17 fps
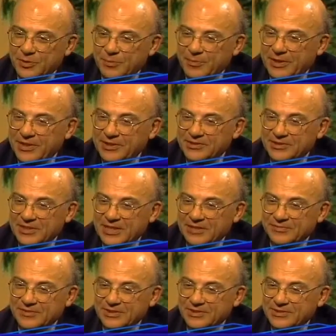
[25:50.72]
2 minutes
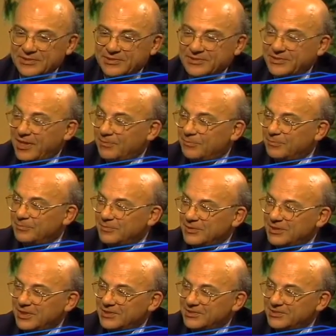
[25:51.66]
left. A
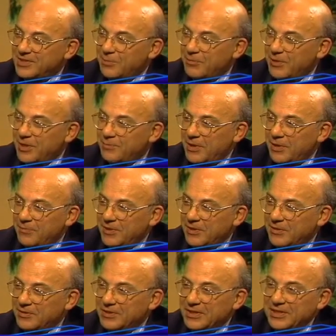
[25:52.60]
summary,
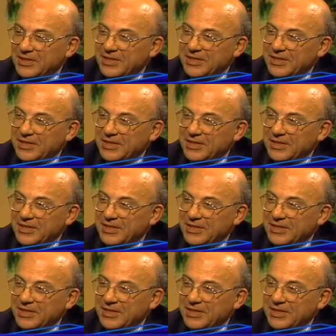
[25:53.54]
maybe a